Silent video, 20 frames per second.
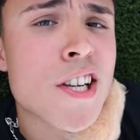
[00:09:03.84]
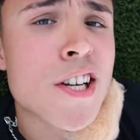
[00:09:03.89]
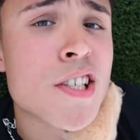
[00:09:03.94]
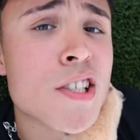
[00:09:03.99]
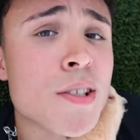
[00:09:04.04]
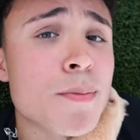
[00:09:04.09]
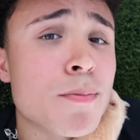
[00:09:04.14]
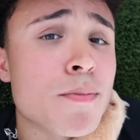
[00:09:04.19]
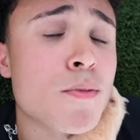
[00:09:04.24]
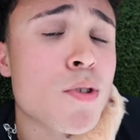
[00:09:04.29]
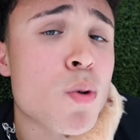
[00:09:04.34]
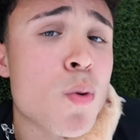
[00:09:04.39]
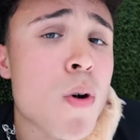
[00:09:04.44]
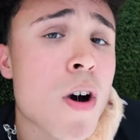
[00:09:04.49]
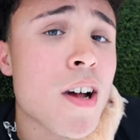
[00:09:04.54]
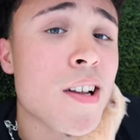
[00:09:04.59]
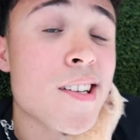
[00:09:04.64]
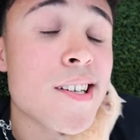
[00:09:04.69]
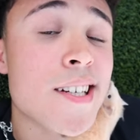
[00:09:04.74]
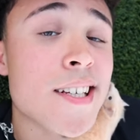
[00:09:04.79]
Just some
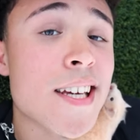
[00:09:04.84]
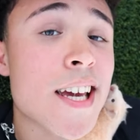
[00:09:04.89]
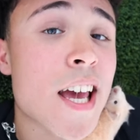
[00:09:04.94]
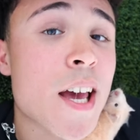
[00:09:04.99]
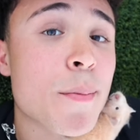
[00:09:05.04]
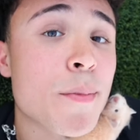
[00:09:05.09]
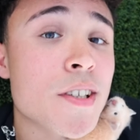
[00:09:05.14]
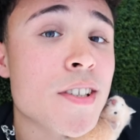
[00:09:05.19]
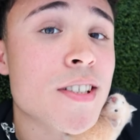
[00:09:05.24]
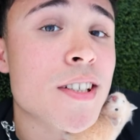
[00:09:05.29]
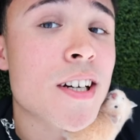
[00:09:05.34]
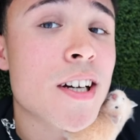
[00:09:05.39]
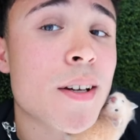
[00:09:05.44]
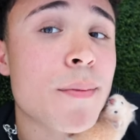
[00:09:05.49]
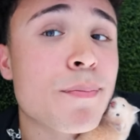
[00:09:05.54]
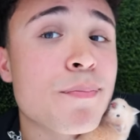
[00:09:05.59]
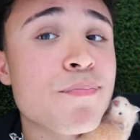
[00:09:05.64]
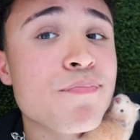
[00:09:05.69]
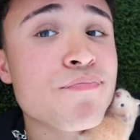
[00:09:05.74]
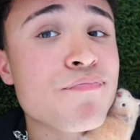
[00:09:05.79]
quality Hammy
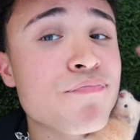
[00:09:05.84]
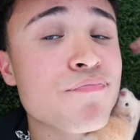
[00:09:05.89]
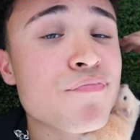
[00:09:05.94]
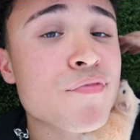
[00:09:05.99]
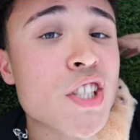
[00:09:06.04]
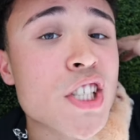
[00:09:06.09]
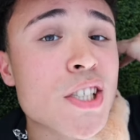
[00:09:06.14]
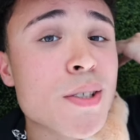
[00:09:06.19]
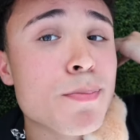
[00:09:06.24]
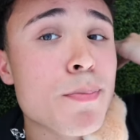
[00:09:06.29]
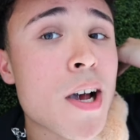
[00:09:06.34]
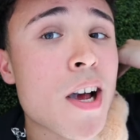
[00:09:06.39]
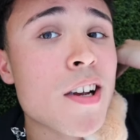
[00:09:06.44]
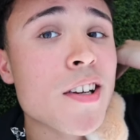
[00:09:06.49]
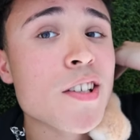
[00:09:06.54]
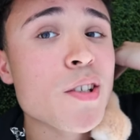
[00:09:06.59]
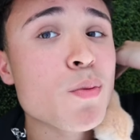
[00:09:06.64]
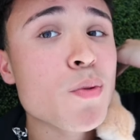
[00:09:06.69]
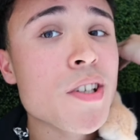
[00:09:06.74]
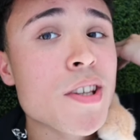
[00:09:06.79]
time. Just
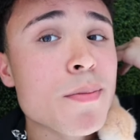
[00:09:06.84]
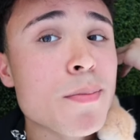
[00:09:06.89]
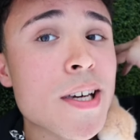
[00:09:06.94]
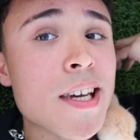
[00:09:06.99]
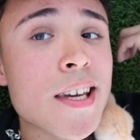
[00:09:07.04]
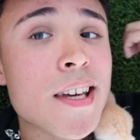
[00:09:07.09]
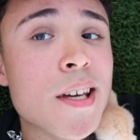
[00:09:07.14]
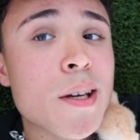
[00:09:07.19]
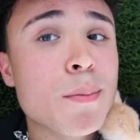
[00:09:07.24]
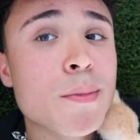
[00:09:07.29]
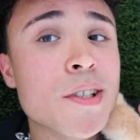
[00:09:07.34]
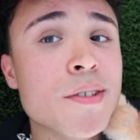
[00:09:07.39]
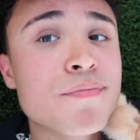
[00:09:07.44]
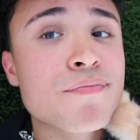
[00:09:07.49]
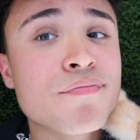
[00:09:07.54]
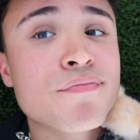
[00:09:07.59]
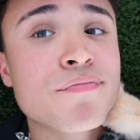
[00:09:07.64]
bonding with my Hammy.